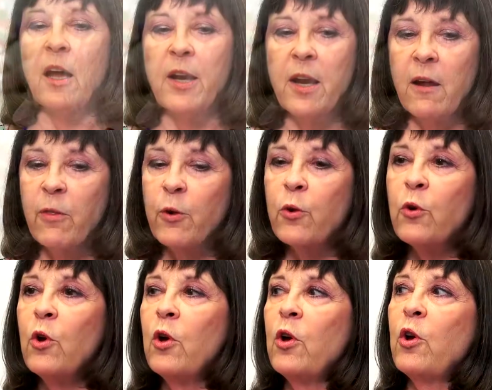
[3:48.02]

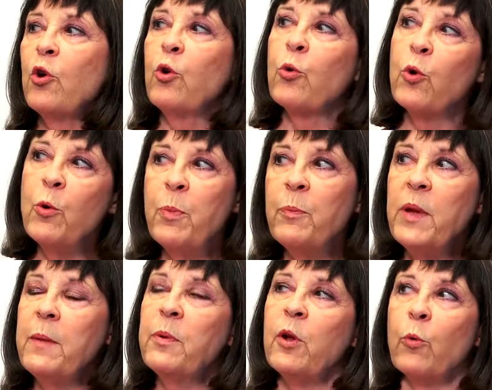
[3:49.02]
another group of
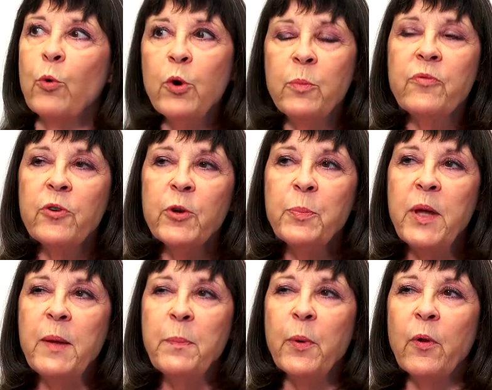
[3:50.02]
people, a room full of
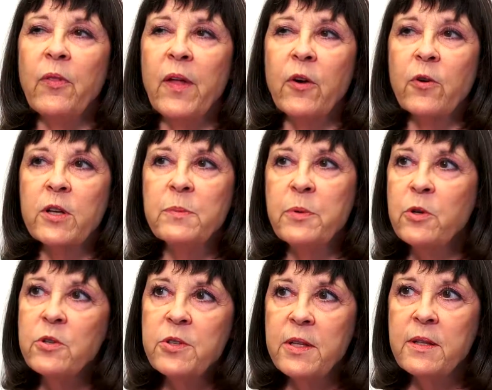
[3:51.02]
people that are
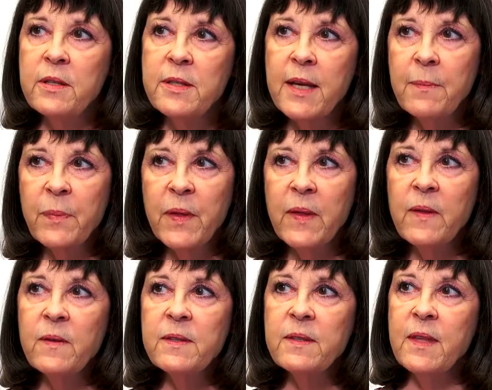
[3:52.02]
experiencing the same
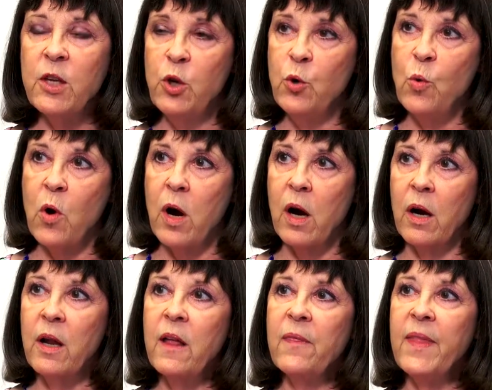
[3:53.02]
things that you
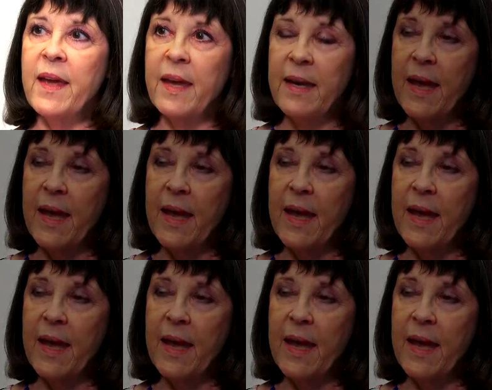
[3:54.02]
are that can